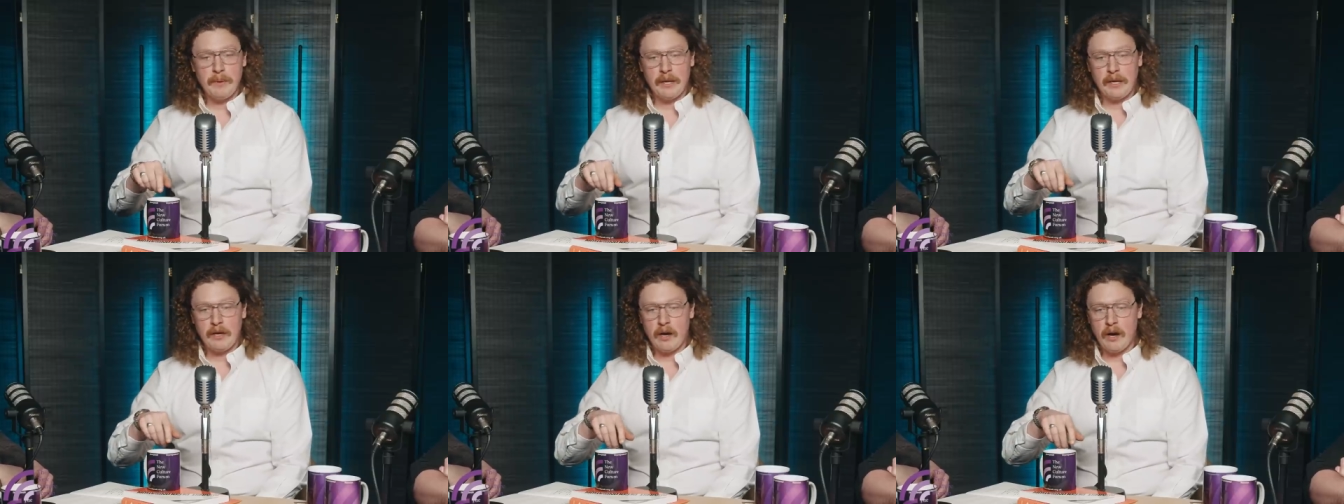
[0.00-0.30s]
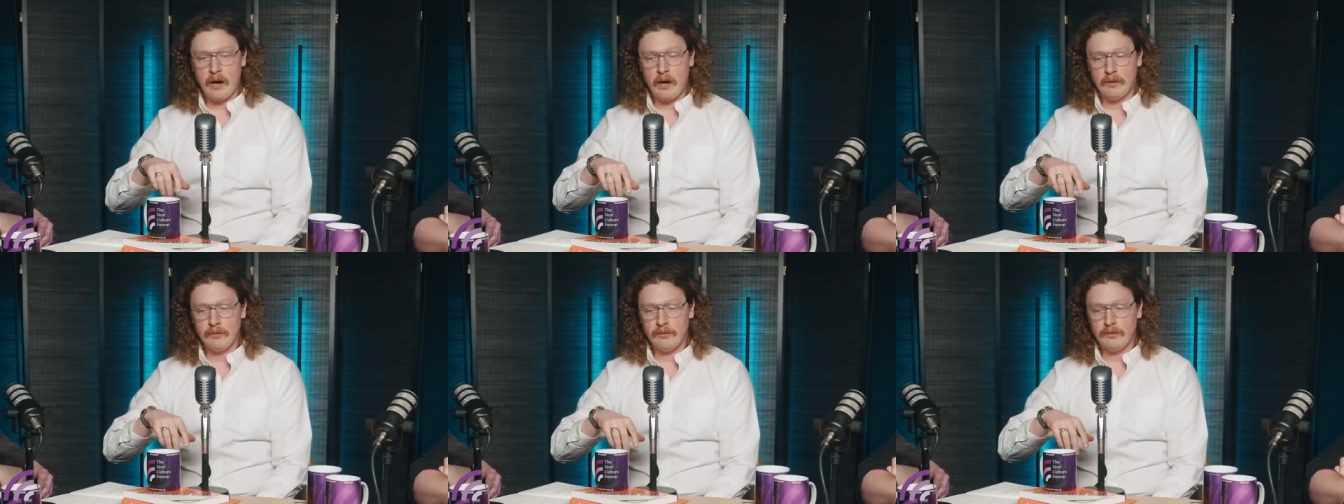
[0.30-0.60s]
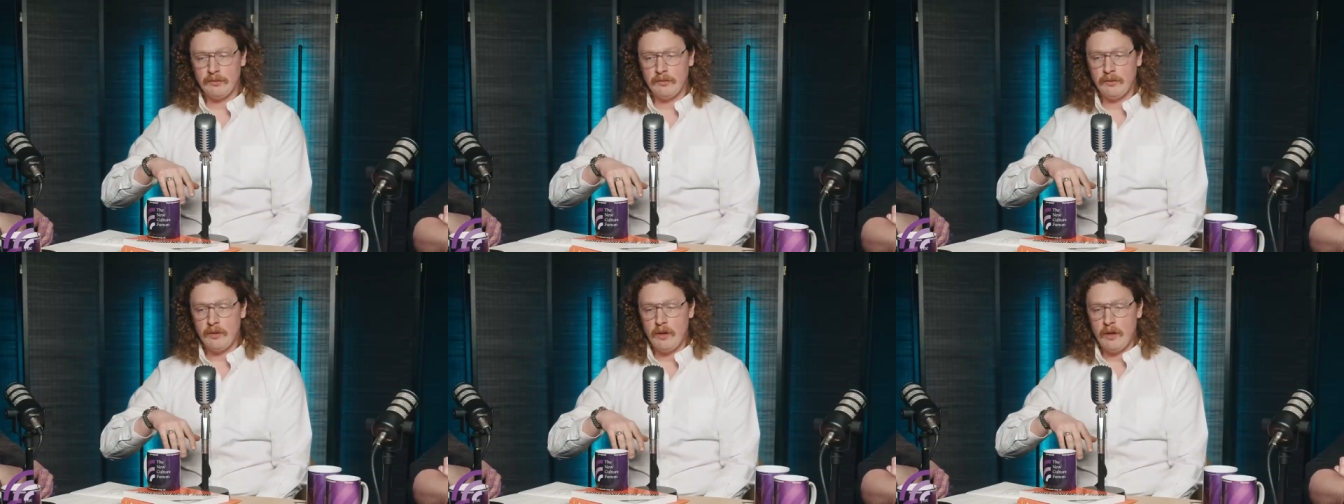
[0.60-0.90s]

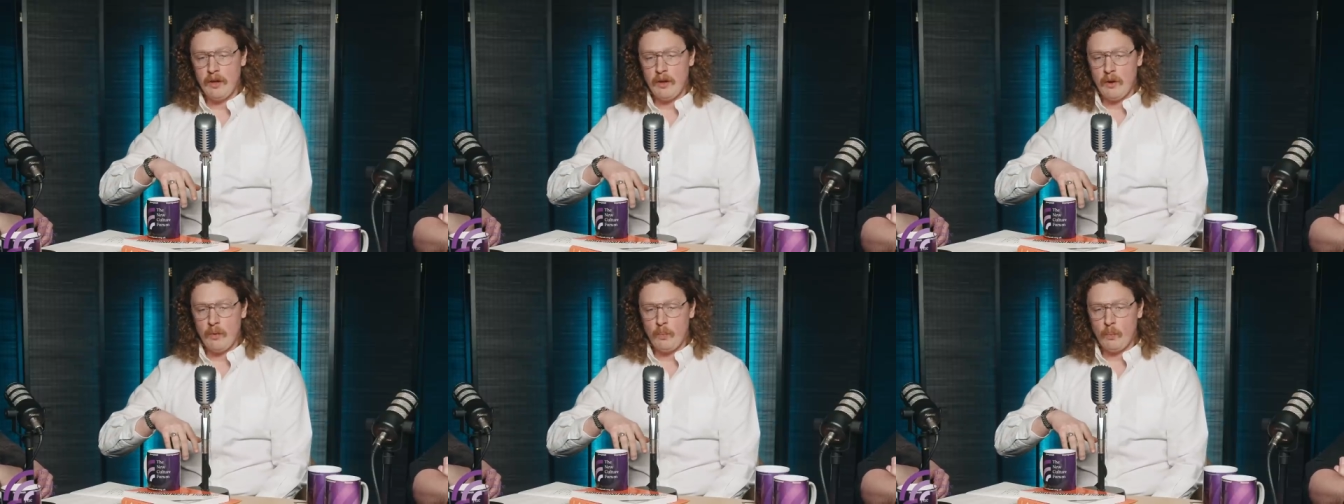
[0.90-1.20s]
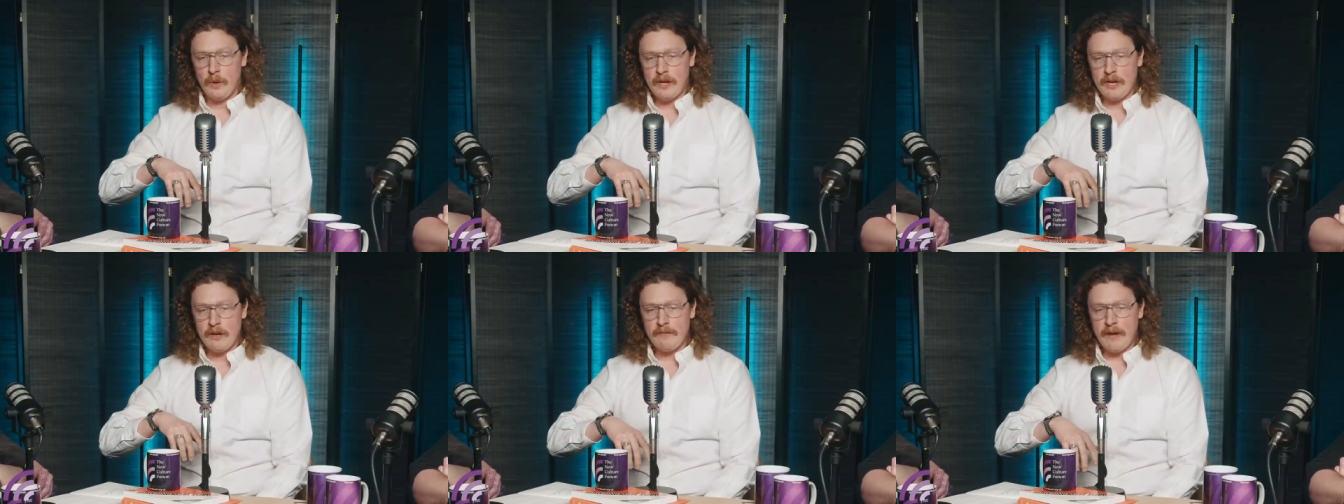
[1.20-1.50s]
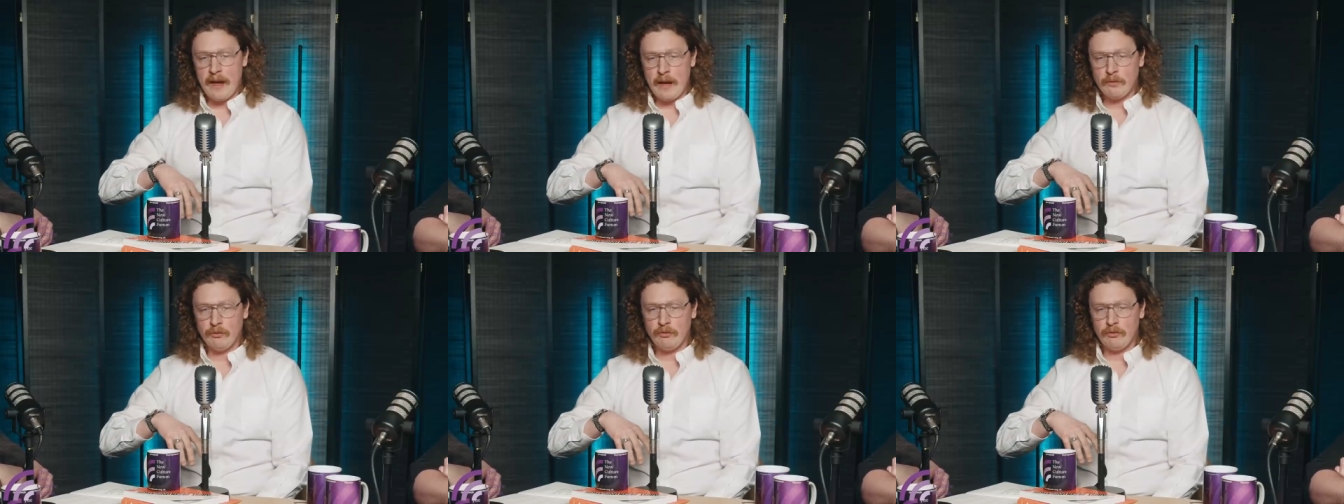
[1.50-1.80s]
because we have
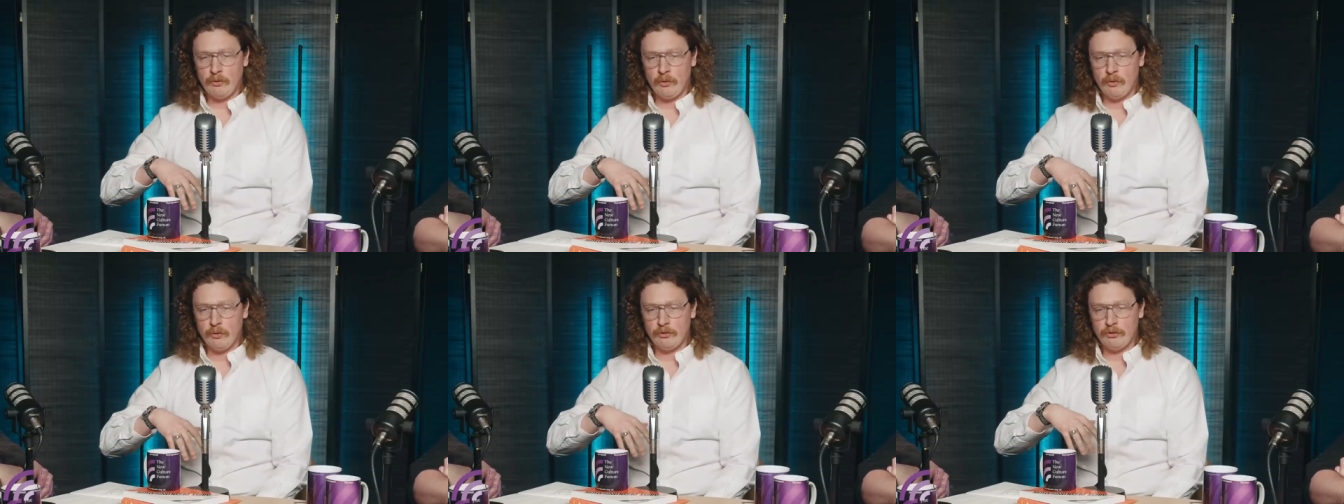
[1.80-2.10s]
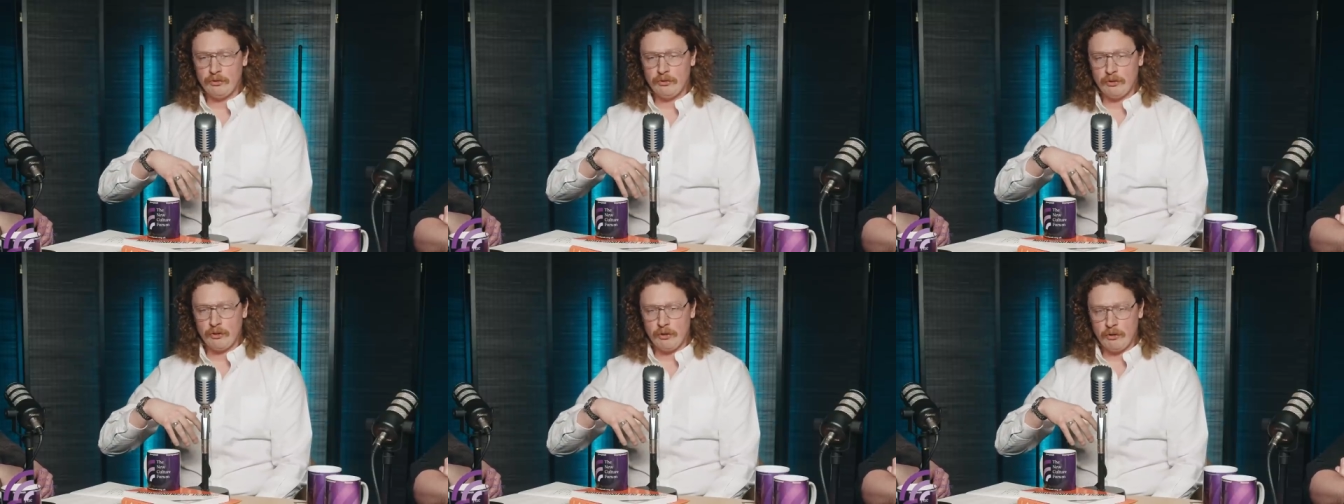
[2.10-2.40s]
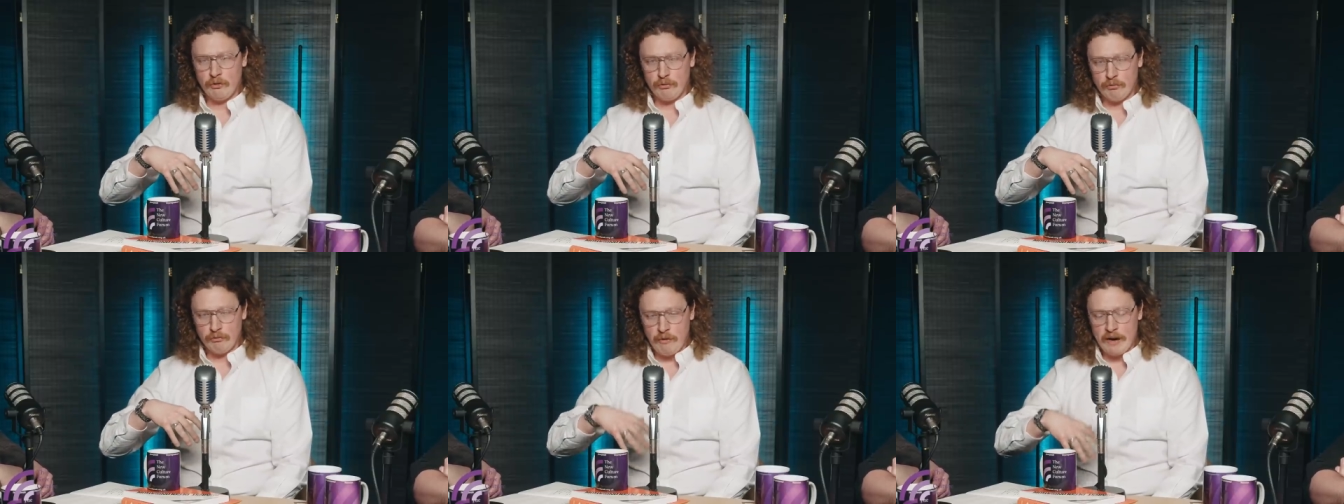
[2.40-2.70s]
outsourced
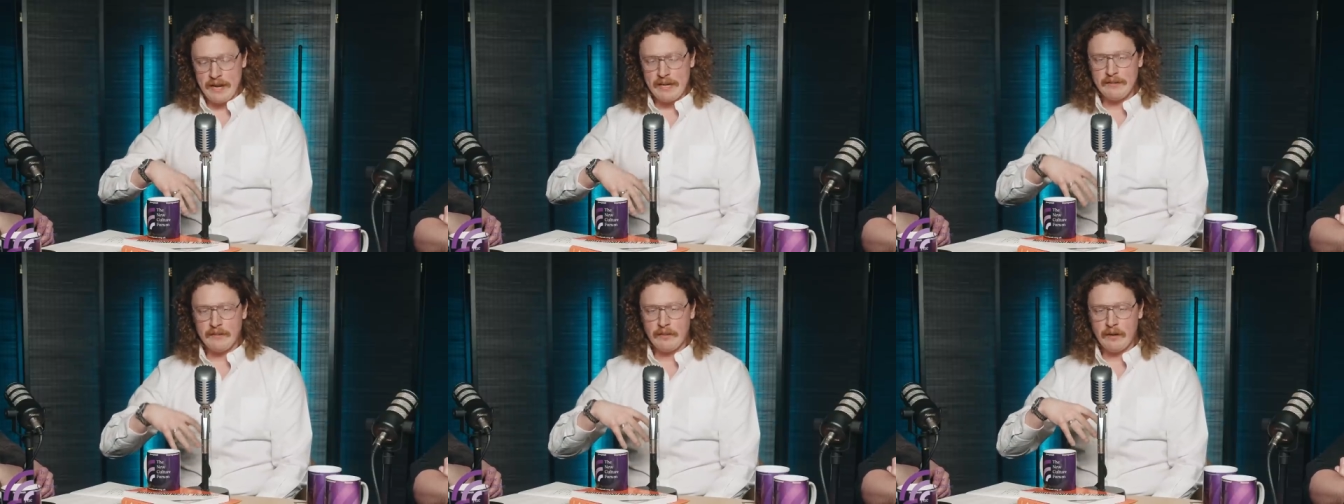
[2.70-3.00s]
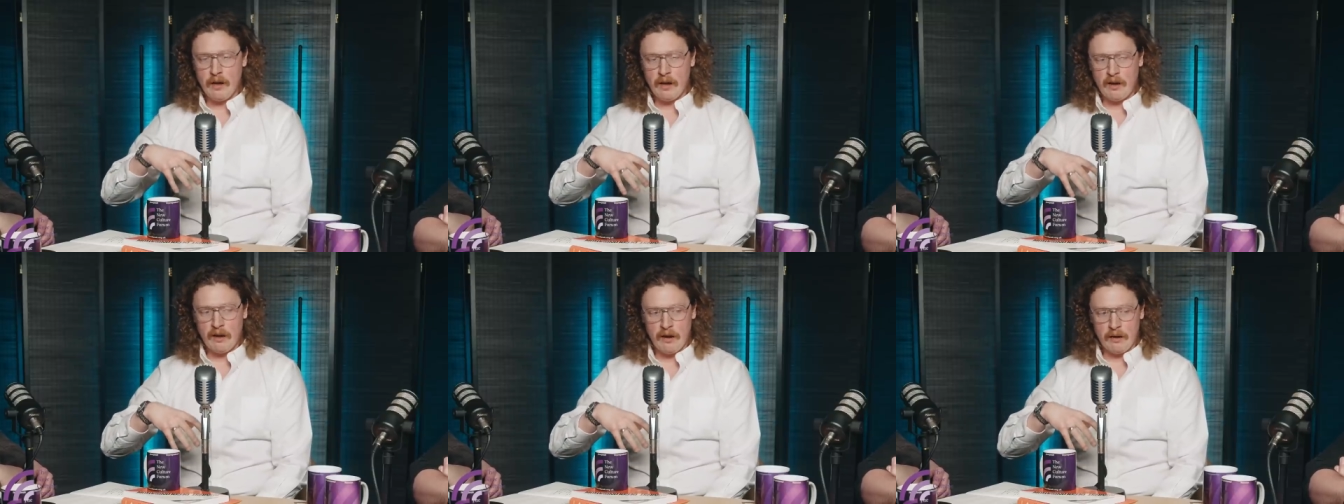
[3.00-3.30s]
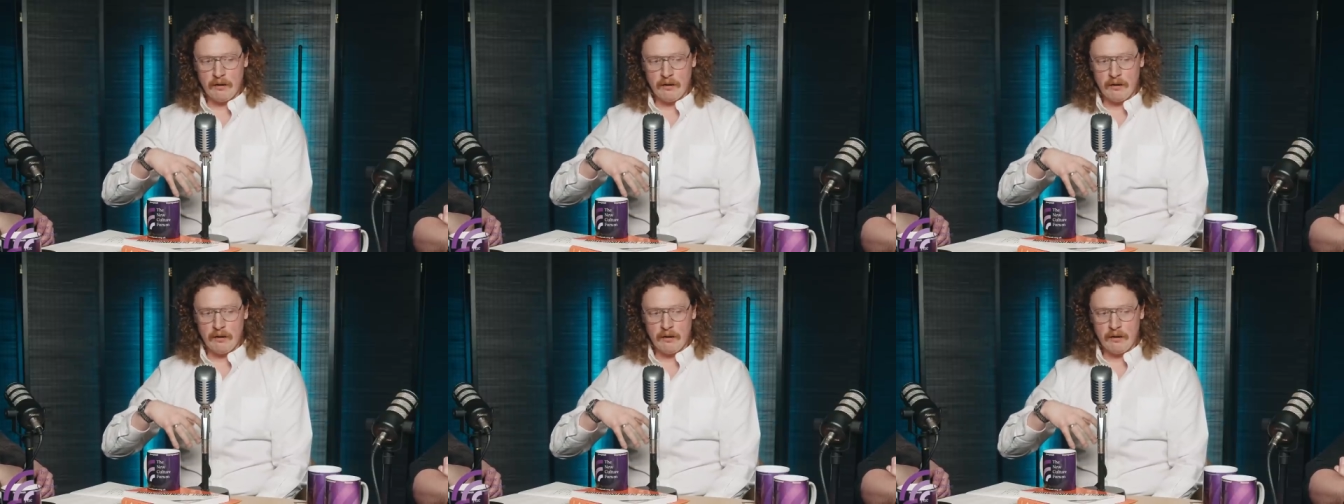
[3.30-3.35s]
greater